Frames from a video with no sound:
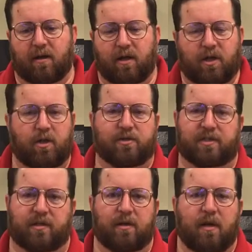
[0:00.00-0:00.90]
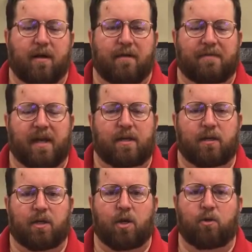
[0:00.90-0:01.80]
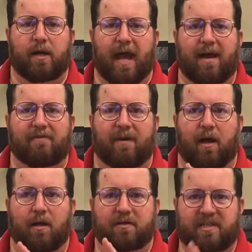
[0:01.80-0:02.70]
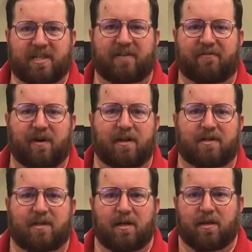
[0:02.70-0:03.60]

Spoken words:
Houston, then you would have a different